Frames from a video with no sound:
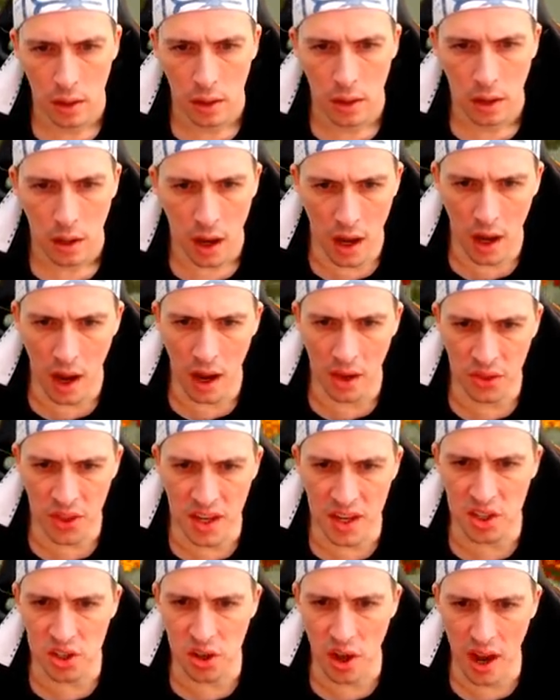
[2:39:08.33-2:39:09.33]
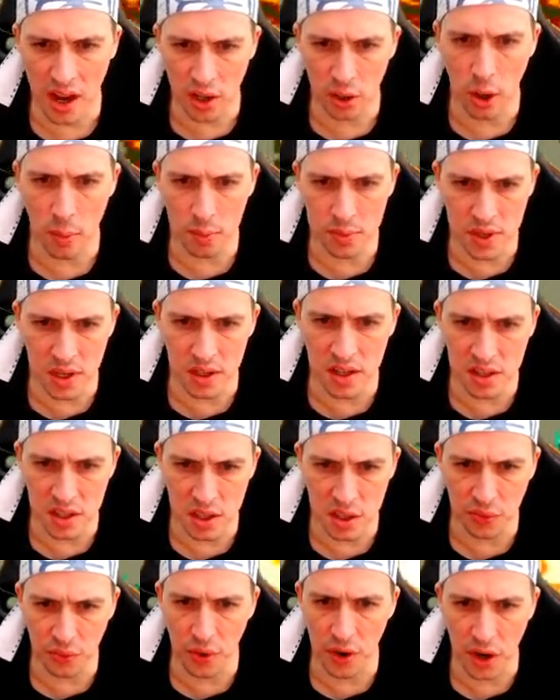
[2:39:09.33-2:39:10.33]
I think Cyclops in
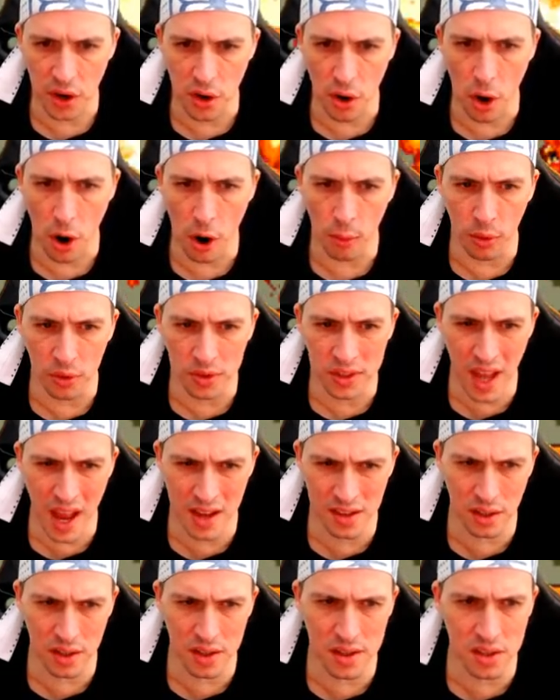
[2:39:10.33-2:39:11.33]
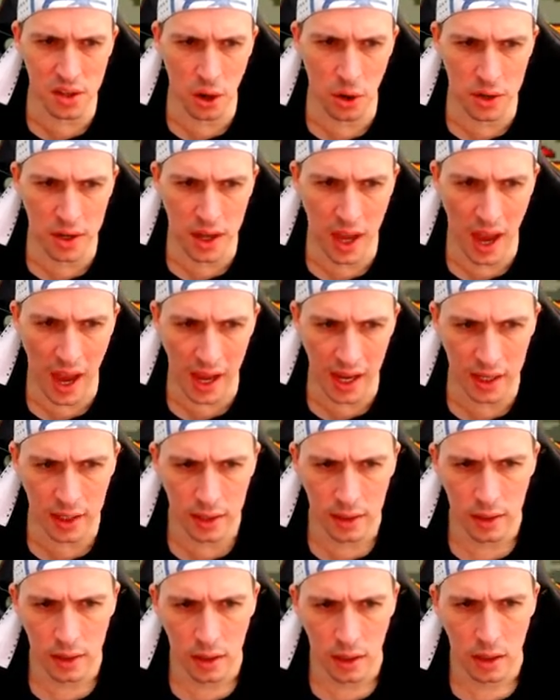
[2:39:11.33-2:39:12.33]
this is freaking horrible. Dazzler's okay,
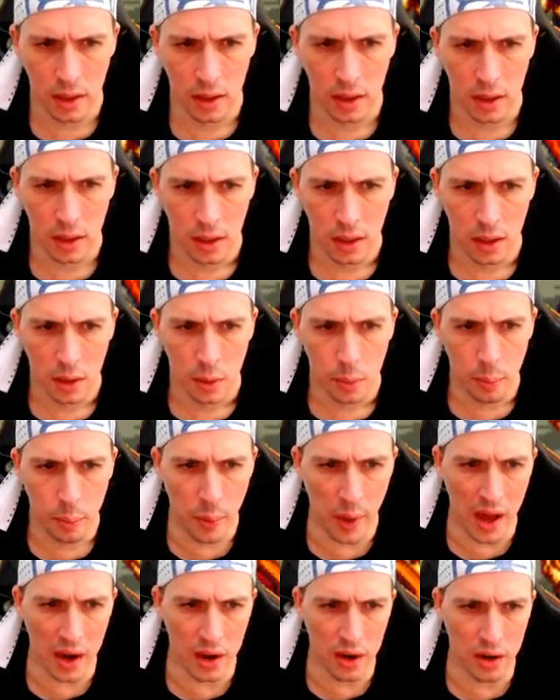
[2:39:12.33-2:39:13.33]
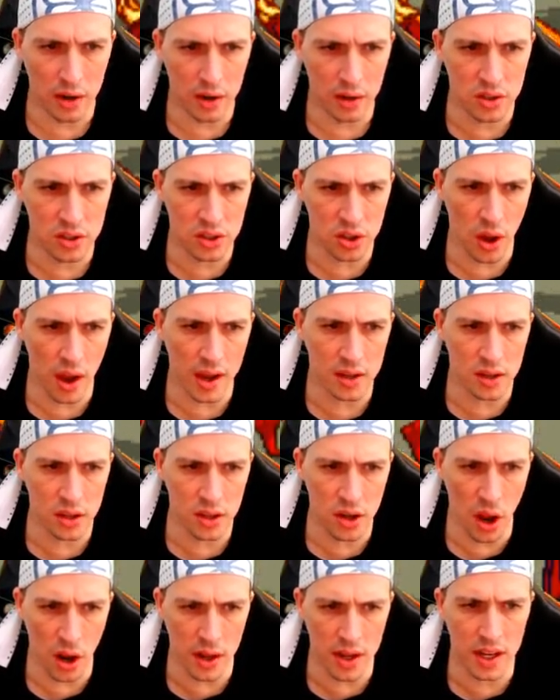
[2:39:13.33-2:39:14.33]
but
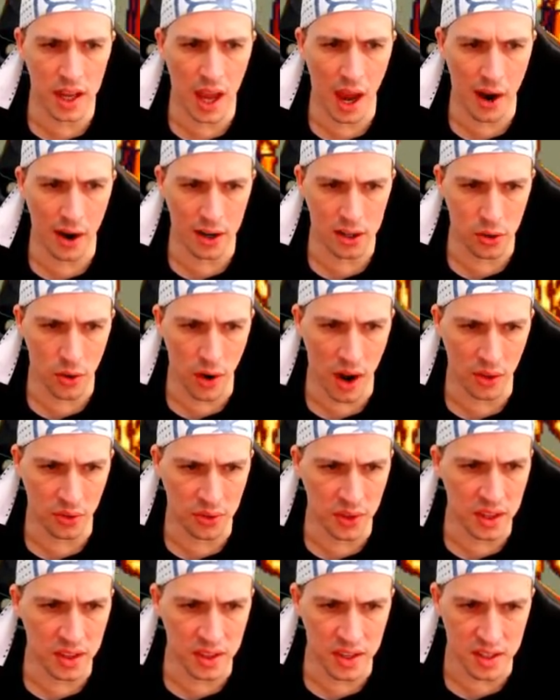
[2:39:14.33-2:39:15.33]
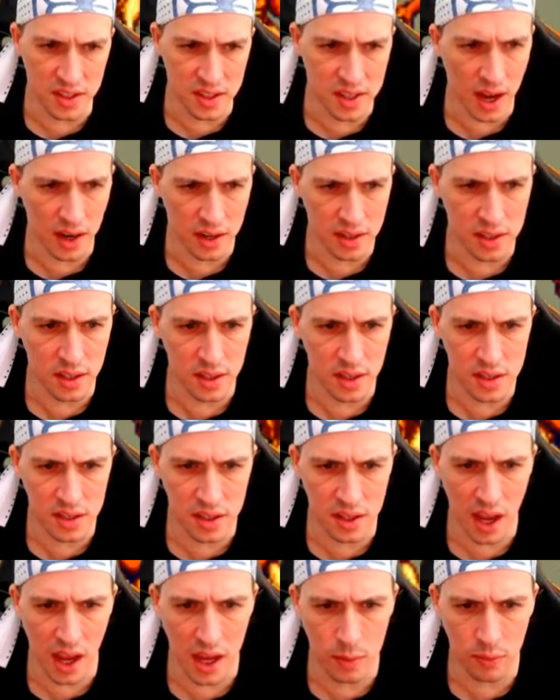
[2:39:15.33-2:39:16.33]
the only character I think that sucks in this
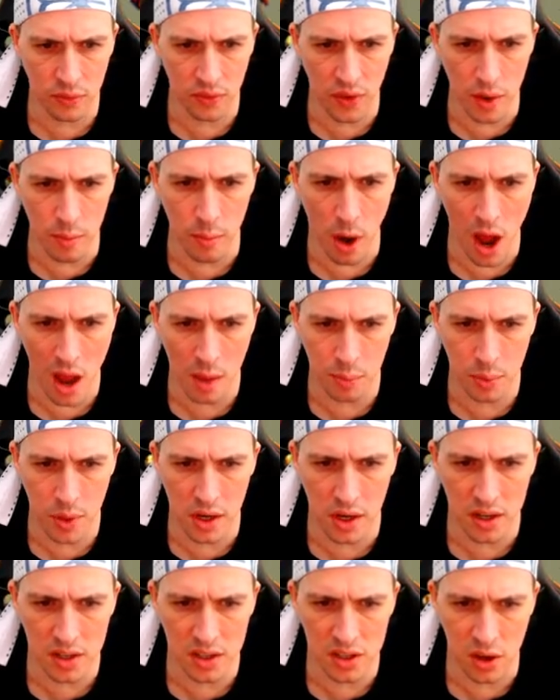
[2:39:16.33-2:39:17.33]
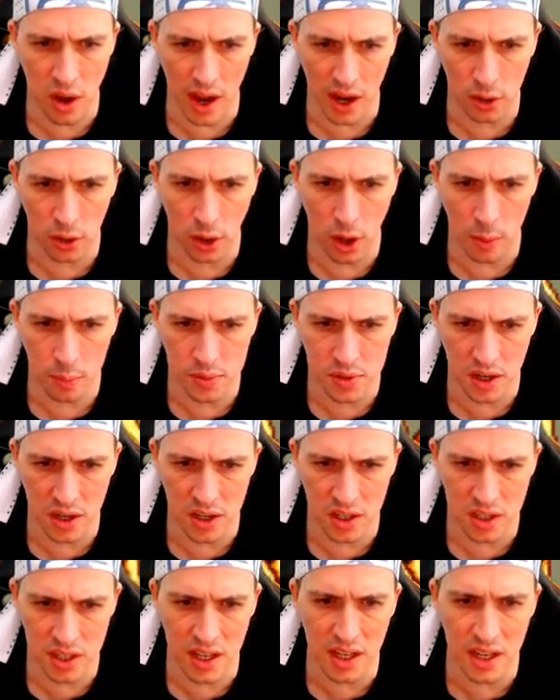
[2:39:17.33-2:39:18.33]
game, in my opinion, Cyclops. I
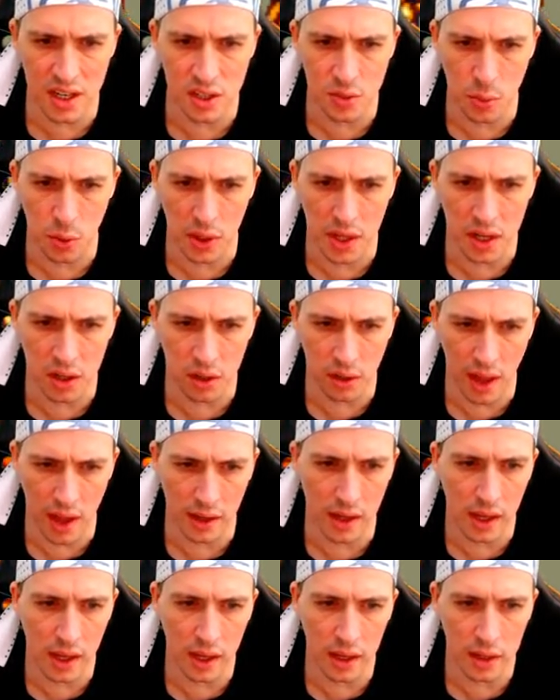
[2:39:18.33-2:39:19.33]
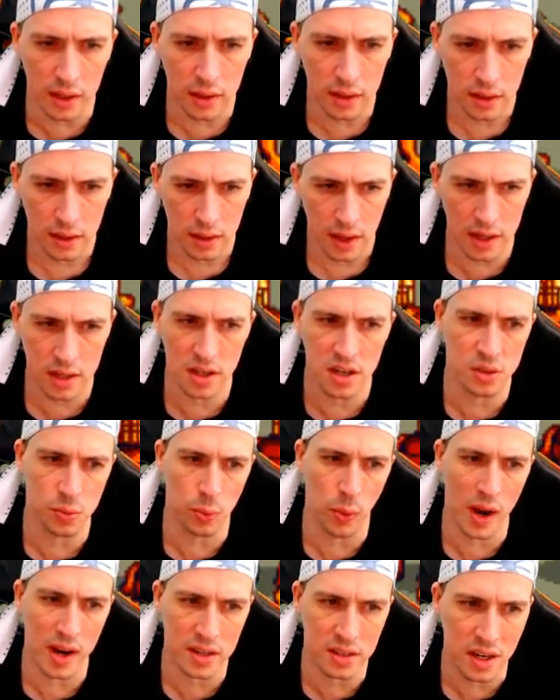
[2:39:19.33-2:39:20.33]
just think he's really clunky, and you're just
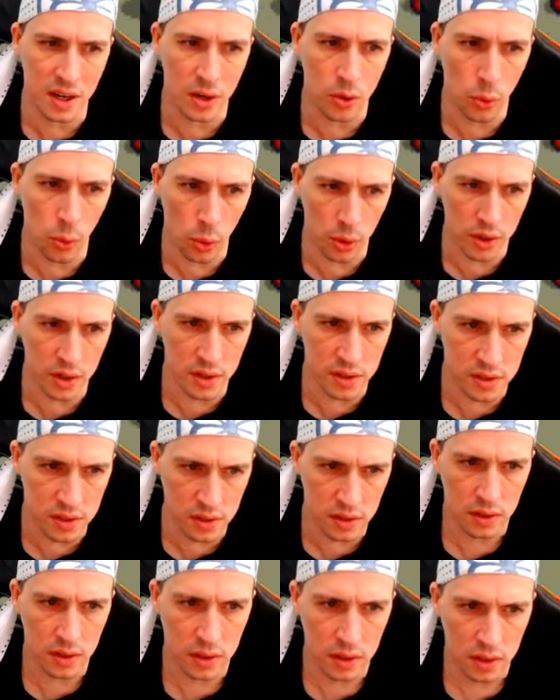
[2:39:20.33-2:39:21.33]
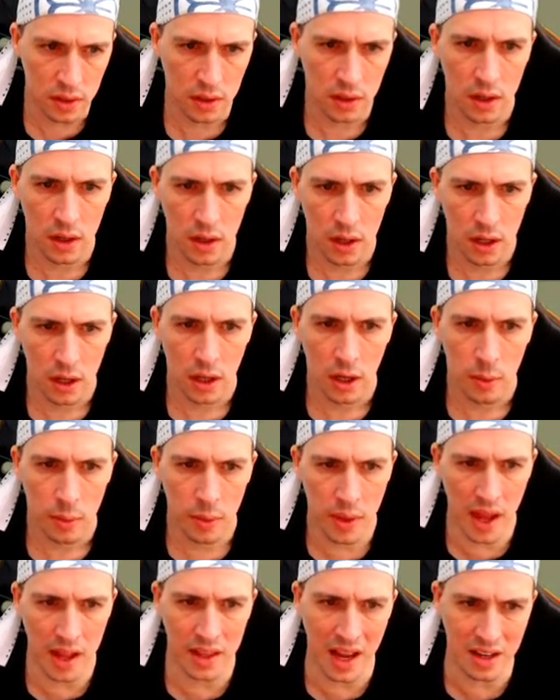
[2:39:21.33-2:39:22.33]
wasting quarters.
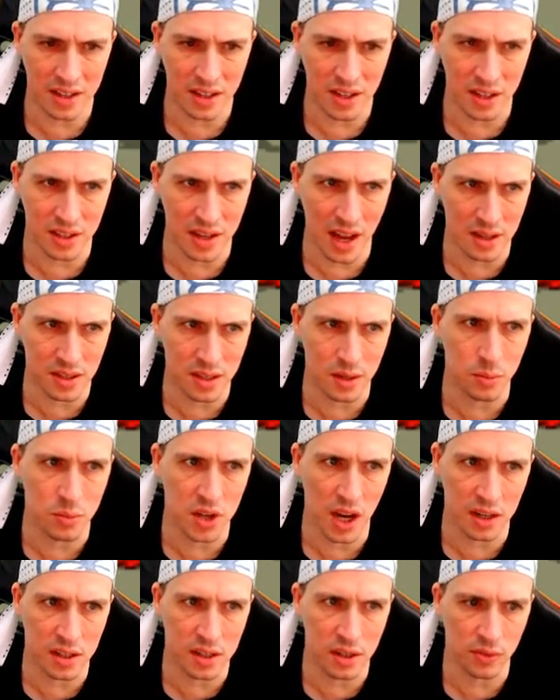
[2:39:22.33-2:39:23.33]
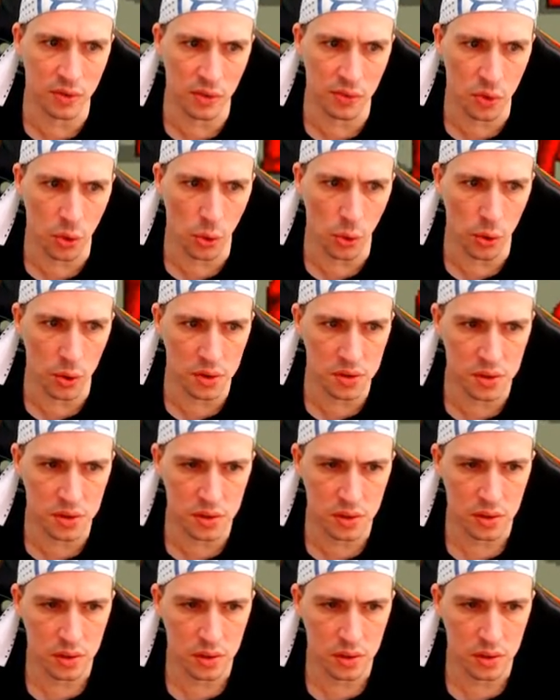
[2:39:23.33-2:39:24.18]
That's subjective, of course.